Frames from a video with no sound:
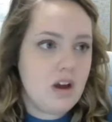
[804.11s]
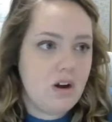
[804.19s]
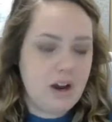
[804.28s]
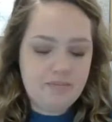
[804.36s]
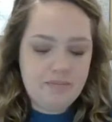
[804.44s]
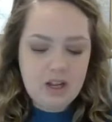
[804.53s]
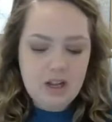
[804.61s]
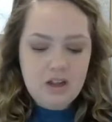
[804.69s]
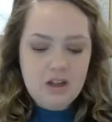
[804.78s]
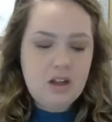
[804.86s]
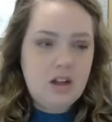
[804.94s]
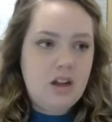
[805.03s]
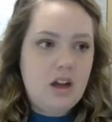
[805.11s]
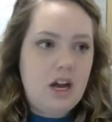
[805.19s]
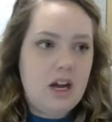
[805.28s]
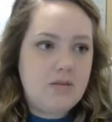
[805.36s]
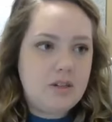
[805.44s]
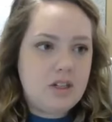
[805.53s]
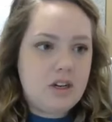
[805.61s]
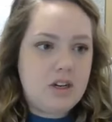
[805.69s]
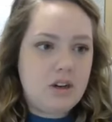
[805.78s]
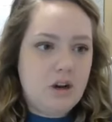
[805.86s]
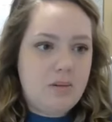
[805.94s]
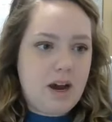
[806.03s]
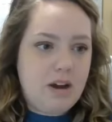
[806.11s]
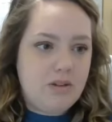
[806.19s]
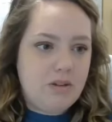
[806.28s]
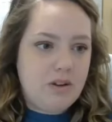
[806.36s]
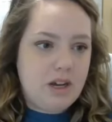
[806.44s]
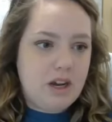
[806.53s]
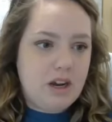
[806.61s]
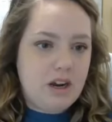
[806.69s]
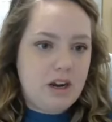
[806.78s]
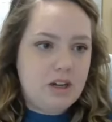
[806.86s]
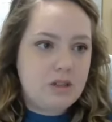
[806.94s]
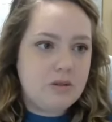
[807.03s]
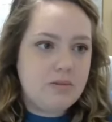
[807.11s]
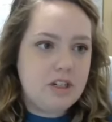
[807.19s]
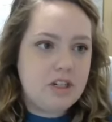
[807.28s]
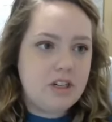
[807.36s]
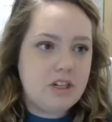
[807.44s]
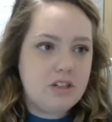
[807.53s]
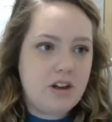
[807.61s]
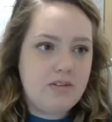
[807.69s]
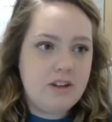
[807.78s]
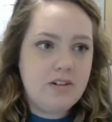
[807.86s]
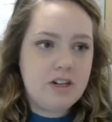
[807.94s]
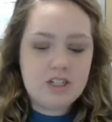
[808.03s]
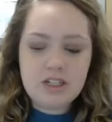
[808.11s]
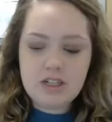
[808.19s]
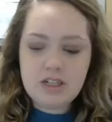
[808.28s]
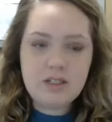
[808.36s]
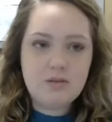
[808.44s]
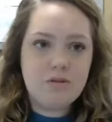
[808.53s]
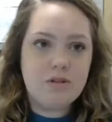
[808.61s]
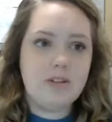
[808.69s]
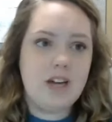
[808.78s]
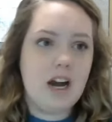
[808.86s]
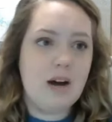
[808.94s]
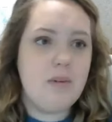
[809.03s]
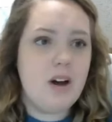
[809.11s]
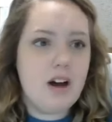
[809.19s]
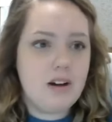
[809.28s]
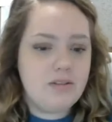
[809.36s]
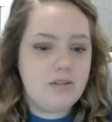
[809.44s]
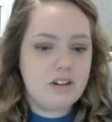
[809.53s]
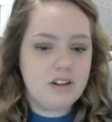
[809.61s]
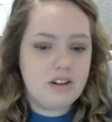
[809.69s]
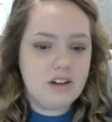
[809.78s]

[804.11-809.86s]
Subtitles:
Okay. I'm just going to go back through here. I just want to make sure you guys don't have any questions before we hop off.